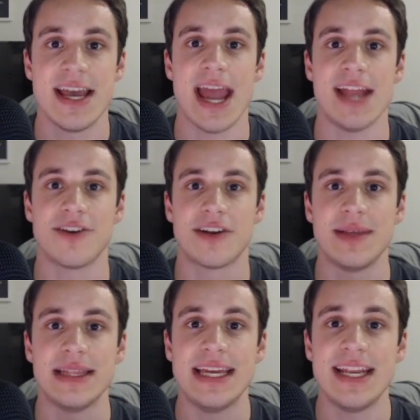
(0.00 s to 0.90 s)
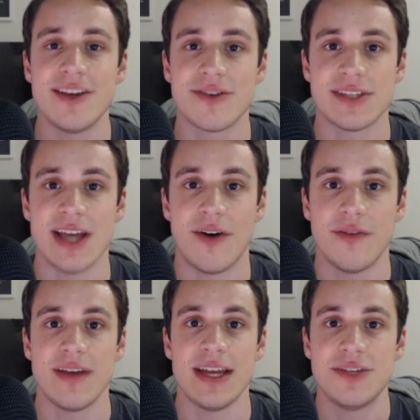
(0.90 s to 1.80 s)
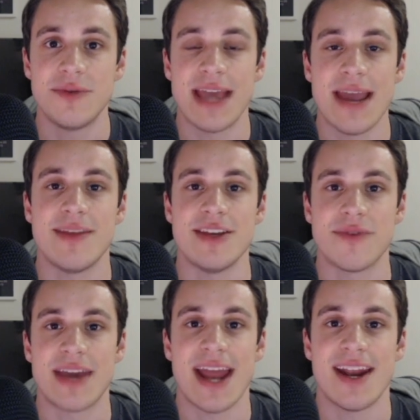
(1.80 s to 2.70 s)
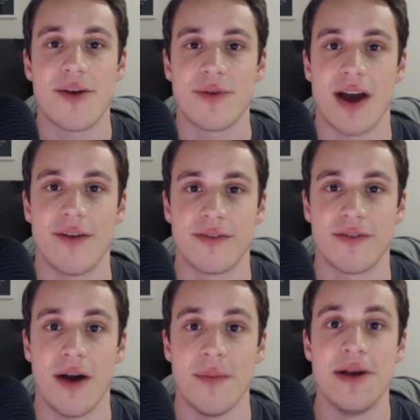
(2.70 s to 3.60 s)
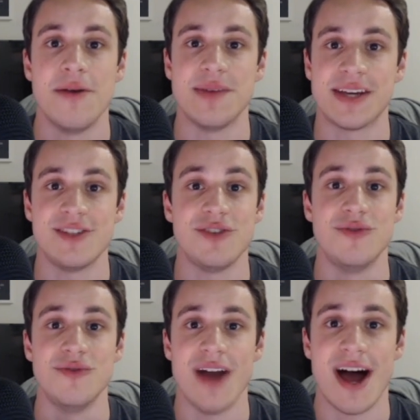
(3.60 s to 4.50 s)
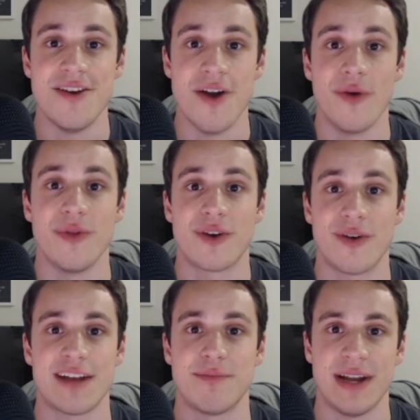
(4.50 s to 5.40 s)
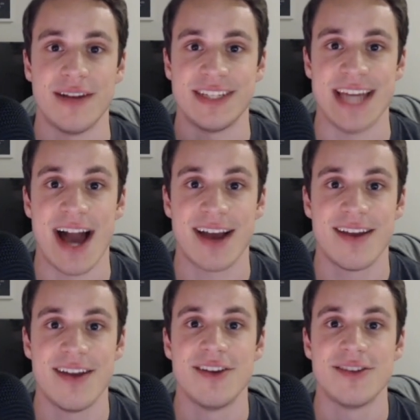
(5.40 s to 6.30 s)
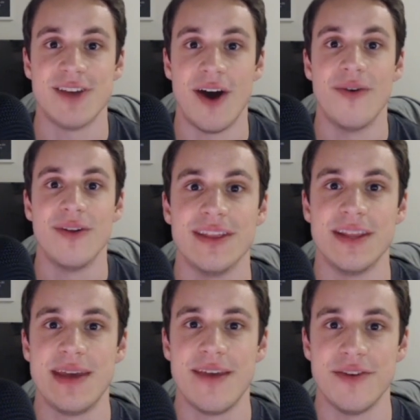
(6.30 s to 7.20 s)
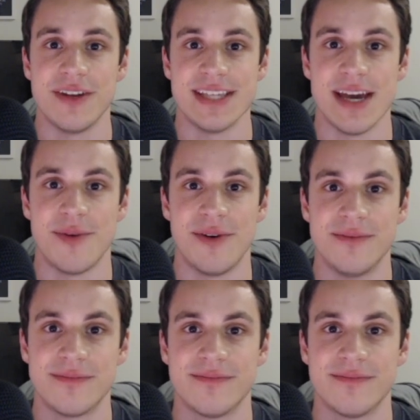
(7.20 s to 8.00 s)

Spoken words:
and you're going to be leading yourself into a game that you cannot recover from because you do not know the correct plan of attack. So let me give you an example.